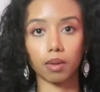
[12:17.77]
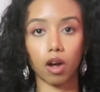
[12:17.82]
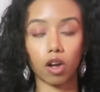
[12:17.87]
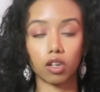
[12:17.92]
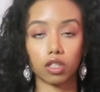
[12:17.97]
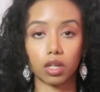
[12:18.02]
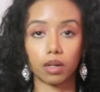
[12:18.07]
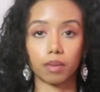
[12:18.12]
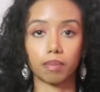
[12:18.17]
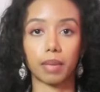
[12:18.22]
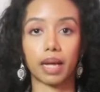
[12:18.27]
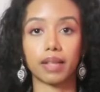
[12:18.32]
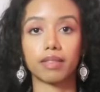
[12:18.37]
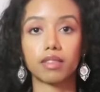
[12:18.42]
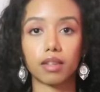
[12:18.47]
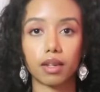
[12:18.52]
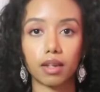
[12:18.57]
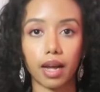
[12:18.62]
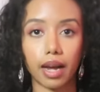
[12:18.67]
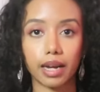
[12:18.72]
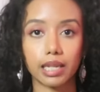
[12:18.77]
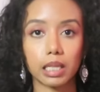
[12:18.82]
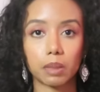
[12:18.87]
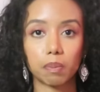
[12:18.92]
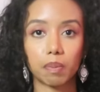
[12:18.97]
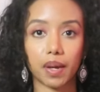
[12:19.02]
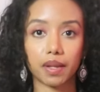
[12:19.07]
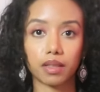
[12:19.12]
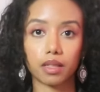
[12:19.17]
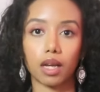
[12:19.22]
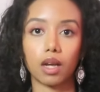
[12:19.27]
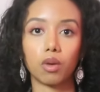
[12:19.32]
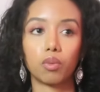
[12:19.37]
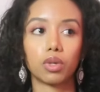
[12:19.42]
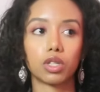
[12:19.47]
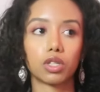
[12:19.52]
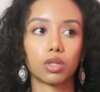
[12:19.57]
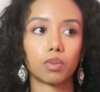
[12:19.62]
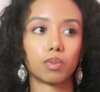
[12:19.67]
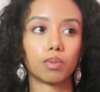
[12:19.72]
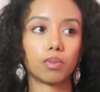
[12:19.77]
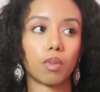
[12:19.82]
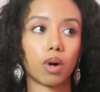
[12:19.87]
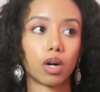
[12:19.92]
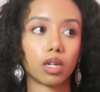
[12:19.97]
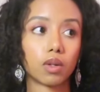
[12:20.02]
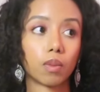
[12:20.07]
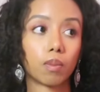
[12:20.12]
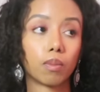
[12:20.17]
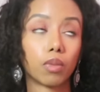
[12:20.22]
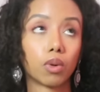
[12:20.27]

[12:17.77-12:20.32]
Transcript: on that mental aspect it was more